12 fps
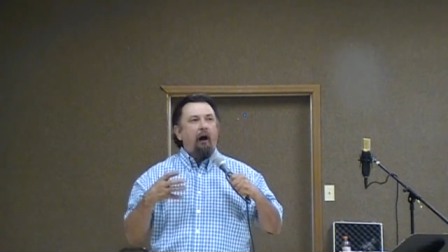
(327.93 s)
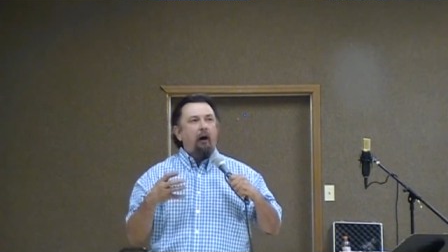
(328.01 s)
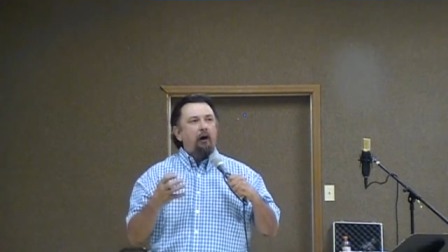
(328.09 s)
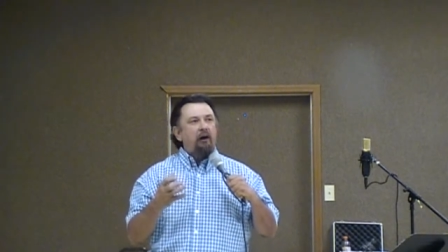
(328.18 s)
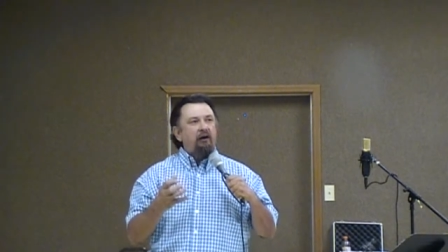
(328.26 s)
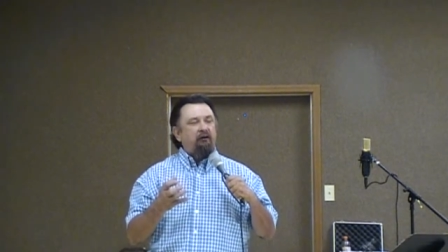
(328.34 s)

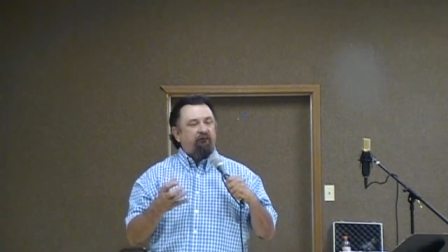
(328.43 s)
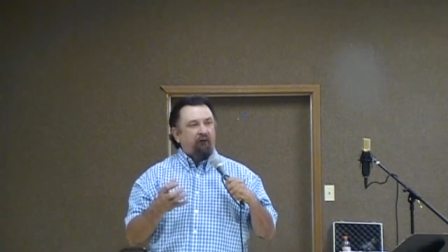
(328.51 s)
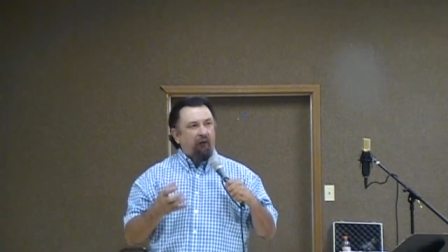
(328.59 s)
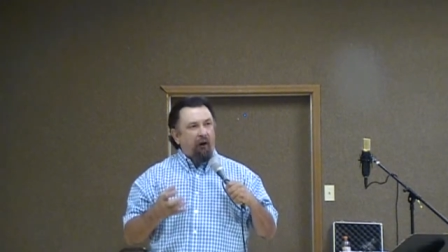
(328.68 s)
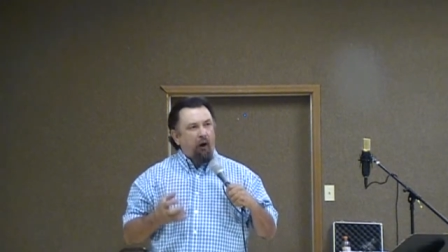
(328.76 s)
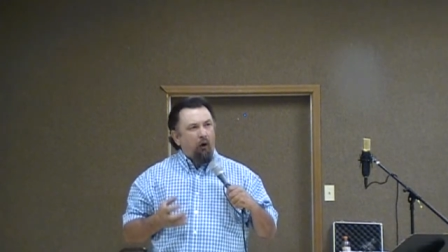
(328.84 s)
earnest
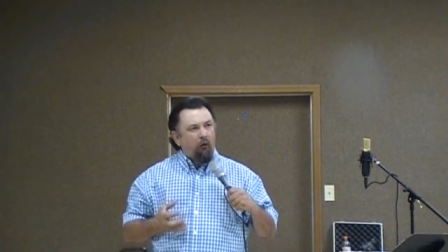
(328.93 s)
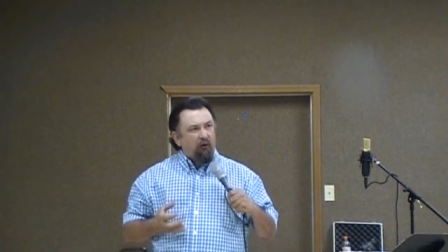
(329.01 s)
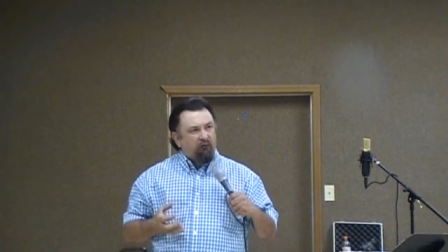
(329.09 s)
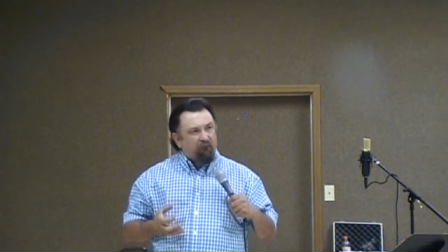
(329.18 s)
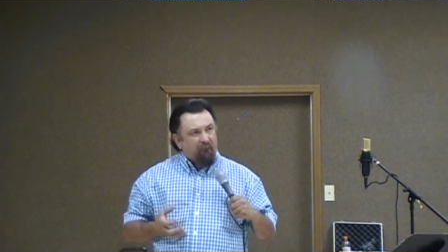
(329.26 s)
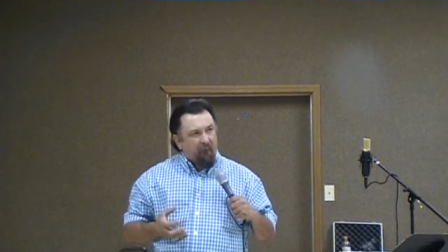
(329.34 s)
of the
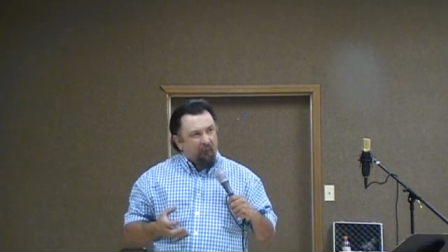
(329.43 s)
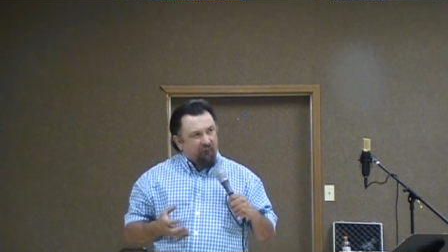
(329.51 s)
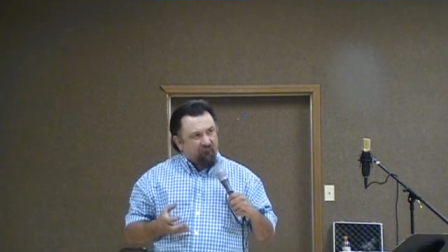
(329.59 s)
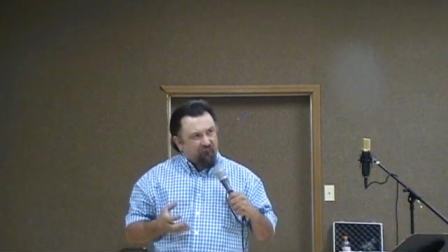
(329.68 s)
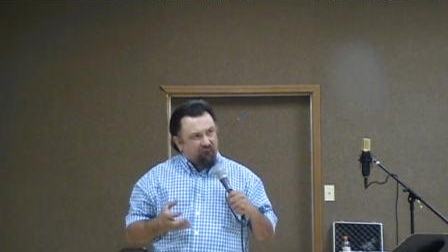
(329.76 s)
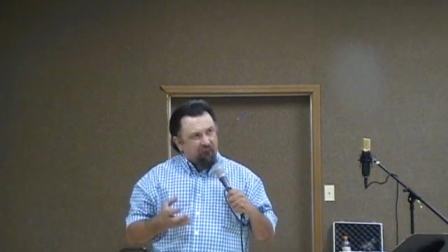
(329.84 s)
Holy
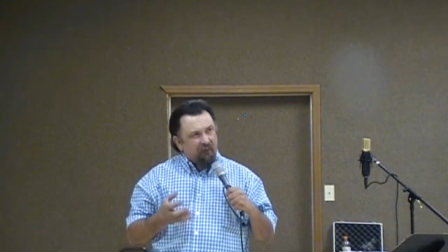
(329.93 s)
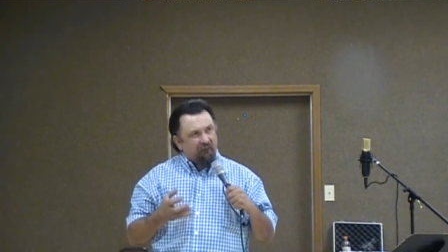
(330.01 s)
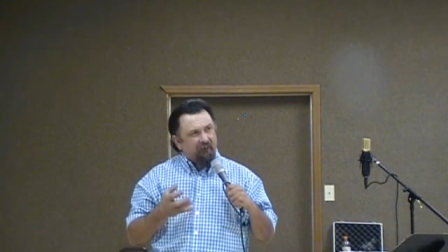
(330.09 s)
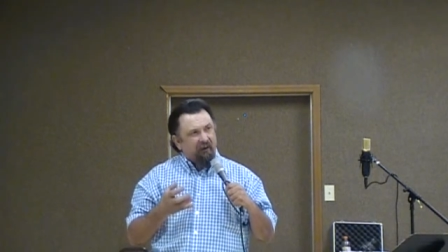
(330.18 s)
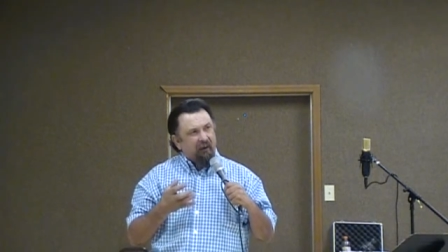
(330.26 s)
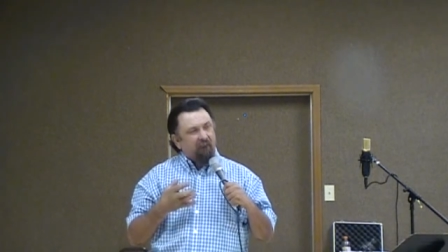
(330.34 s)
Spirit that's
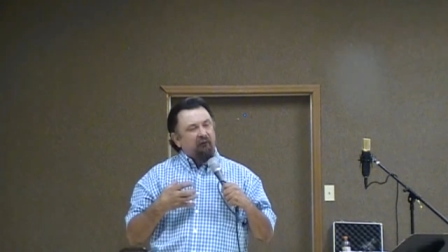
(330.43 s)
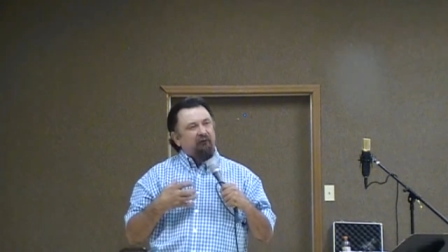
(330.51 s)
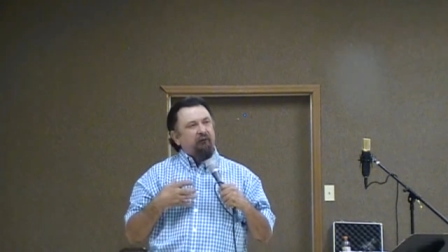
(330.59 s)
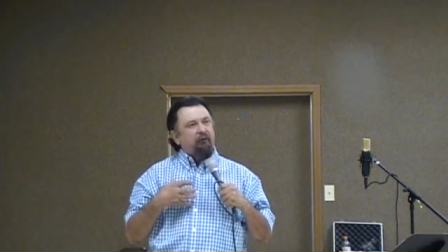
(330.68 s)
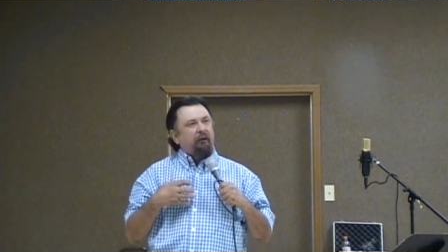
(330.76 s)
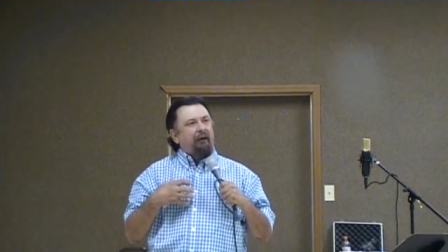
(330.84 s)
been
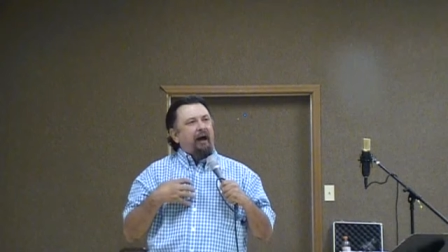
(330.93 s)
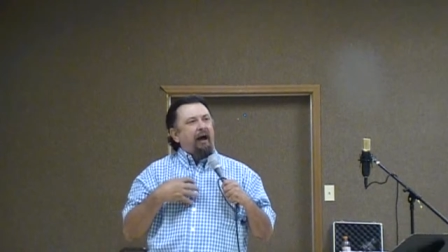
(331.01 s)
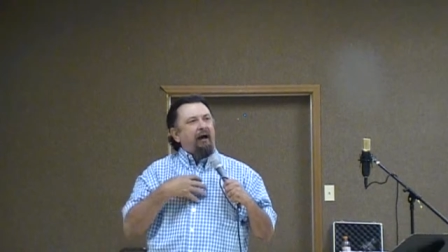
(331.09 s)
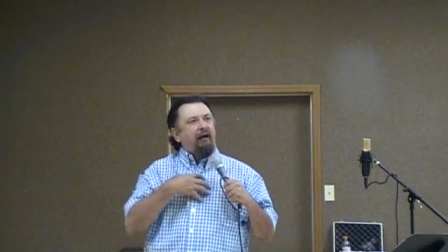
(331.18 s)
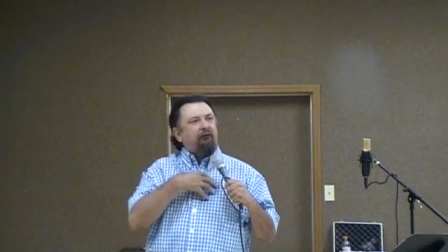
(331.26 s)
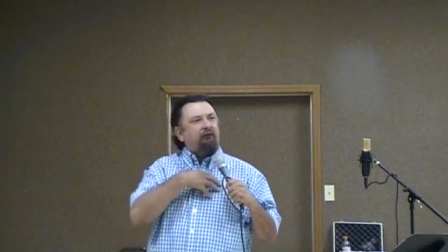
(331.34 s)
given to you and
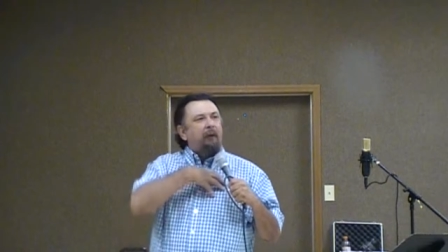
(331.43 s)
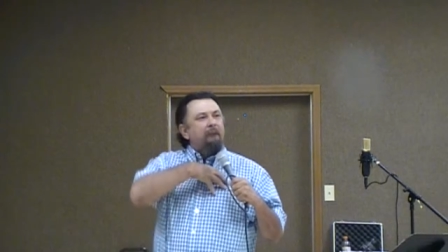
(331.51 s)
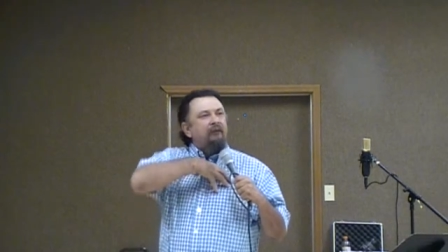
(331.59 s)
I as